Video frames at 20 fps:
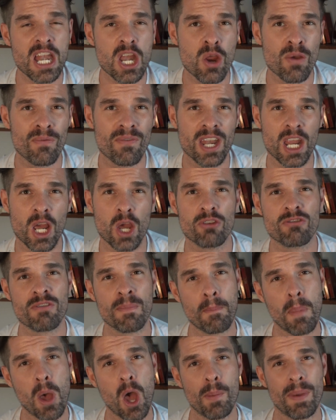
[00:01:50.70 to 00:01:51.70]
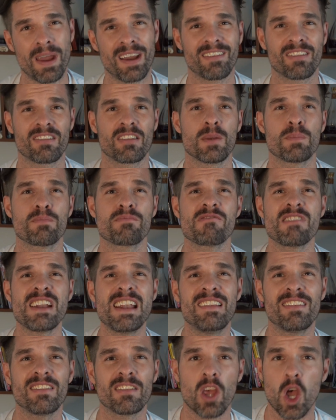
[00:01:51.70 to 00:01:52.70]
new videos from Burbex,
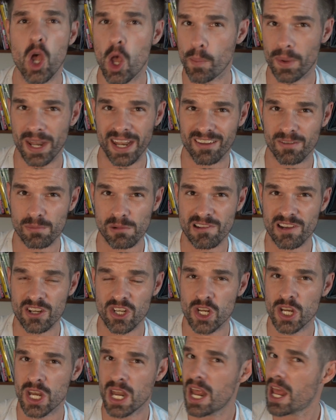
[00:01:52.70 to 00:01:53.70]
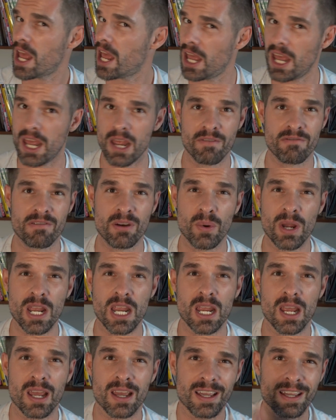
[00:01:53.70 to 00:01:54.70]
Brin's Urban Exploration every
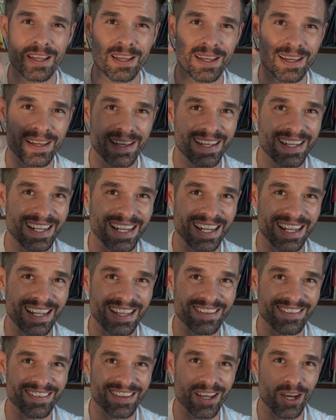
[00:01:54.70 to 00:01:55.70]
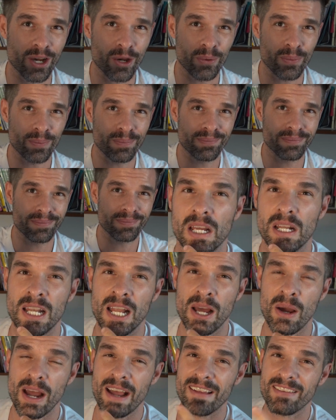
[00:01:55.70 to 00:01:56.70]
week. Let's go.
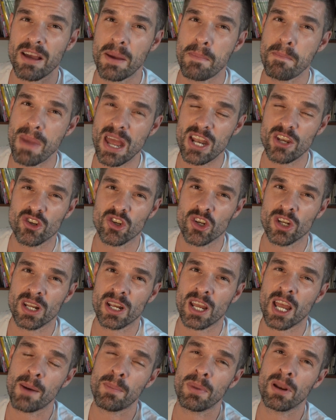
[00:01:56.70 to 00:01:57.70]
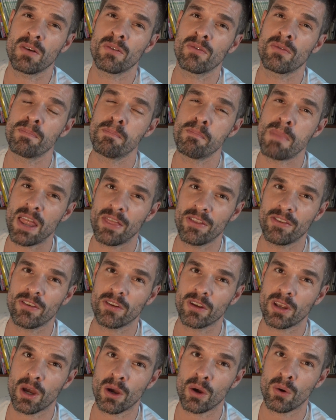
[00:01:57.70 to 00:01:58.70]
Now, as I mentioned a couple of months
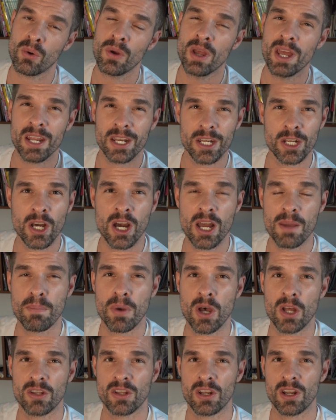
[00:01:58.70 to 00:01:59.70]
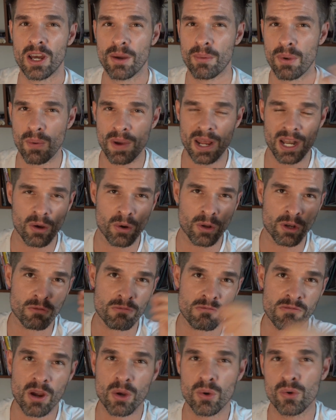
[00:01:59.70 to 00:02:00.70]
ago, Nightbird and I, we went on a
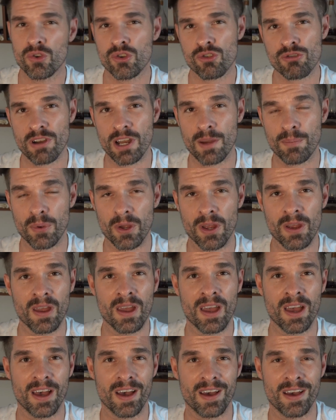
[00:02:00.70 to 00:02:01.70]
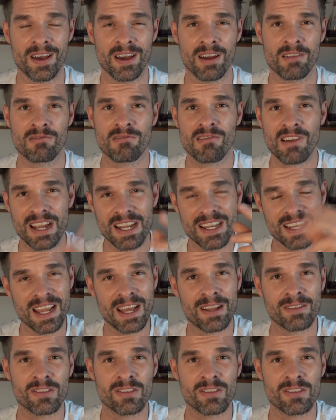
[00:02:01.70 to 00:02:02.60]
road trip right down